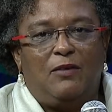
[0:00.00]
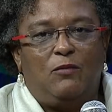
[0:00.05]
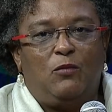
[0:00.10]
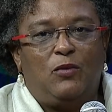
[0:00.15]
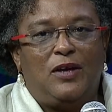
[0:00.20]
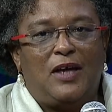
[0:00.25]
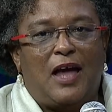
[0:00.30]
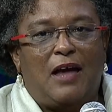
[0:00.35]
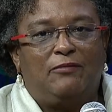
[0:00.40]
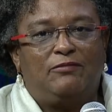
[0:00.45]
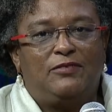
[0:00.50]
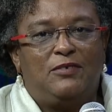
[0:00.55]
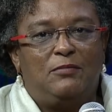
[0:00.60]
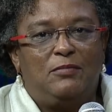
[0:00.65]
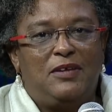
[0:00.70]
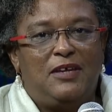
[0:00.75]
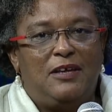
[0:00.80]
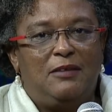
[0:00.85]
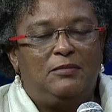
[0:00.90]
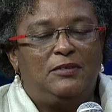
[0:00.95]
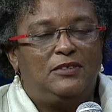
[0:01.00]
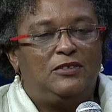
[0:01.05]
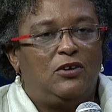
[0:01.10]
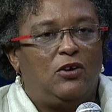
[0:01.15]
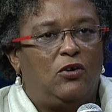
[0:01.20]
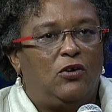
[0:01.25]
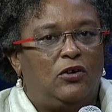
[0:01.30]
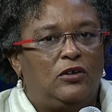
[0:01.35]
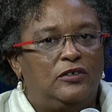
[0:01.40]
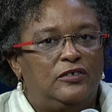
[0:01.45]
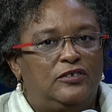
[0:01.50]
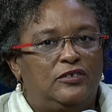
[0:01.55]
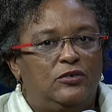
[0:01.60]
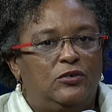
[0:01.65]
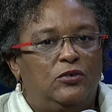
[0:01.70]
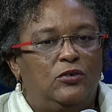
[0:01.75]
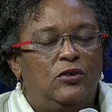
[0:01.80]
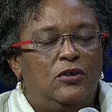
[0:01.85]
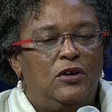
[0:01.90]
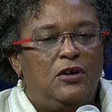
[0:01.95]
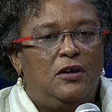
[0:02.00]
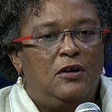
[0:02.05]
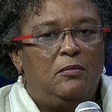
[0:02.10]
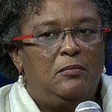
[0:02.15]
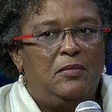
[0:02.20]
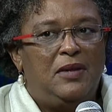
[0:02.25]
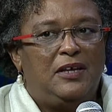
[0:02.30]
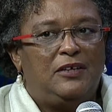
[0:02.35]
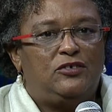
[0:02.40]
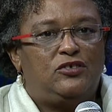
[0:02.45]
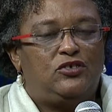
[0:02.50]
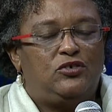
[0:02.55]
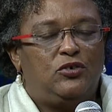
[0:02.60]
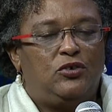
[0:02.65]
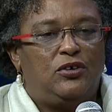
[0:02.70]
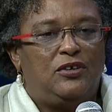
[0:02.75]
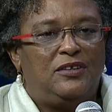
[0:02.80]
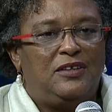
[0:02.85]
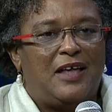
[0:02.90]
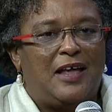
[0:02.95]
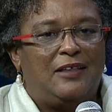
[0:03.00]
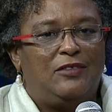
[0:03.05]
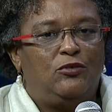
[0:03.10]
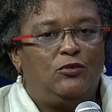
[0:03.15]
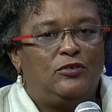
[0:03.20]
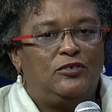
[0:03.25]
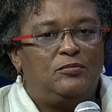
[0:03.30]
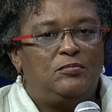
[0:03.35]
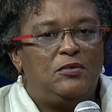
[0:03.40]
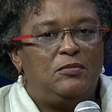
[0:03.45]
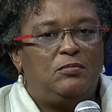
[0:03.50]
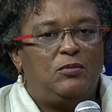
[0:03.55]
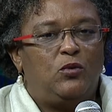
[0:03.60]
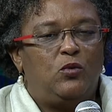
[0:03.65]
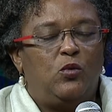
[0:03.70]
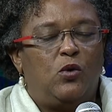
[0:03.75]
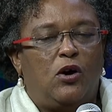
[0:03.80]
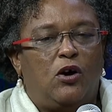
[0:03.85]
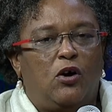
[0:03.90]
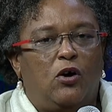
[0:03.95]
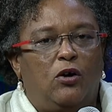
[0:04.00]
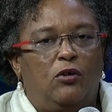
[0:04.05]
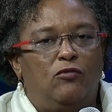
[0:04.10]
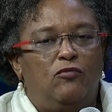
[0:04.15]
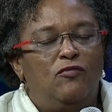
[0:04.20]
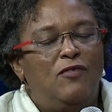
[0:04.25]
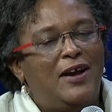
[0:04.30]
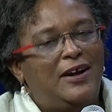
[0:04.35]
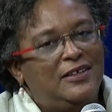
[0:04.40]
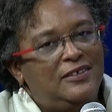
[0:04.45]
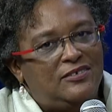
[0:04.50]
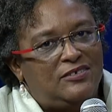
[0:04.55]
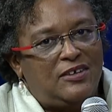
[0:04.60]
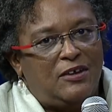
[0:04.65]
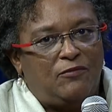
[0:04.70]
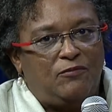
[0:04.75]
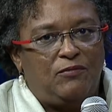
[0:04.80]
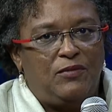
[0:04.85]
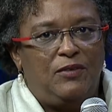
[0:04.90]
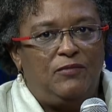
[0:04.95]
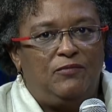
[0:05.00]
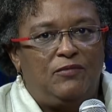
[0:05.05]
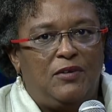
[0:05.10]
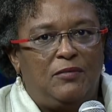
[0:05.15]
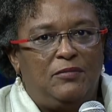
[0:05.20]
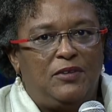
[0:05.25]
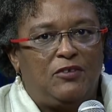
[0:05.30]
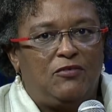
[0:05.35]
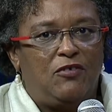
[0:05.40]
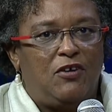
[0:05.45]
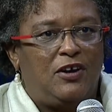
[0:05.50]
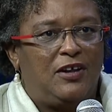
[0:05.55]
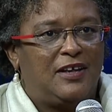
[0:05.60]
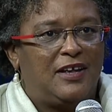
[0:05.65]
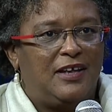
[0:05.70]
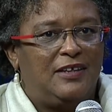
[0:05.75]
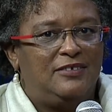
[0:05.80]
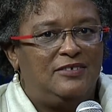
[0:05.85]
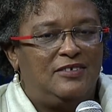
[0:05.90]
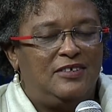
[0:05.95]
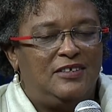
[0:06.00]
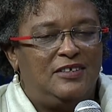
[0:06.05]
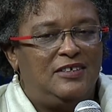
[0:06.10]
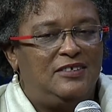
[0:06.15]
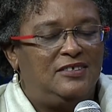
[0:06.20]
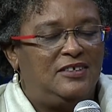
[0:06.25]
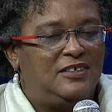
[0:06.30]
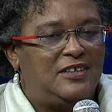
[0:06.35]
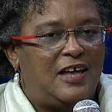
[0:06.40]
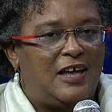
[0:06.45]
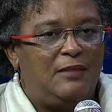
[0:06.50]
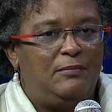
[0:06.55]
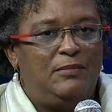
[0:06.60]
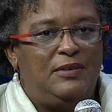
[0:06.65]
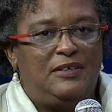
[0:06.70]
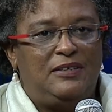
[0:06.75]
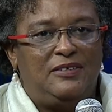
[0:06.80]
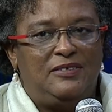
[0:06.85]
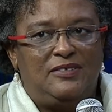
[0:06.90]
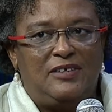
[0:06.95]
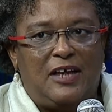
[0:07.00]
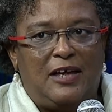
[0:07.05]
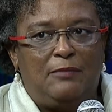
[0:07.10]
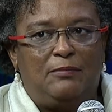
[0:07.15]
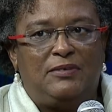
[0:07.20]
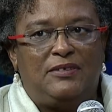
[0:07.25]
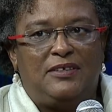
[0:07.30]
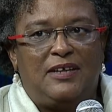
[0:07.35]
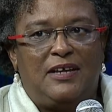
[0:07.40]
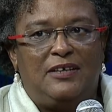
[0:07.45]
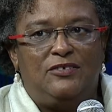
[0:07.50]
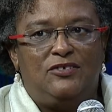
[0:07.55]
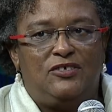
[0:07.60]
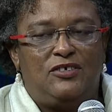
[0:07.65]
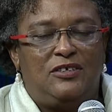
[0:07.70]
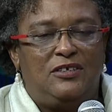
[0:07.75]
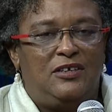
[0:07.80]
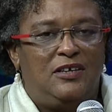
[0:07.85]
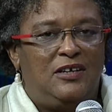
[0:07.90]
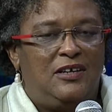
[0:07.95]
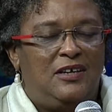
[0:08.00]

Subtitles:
We have to be able to also make sure that those people who are already suffering from the chronic NCDs, the diabetes, the hypertension,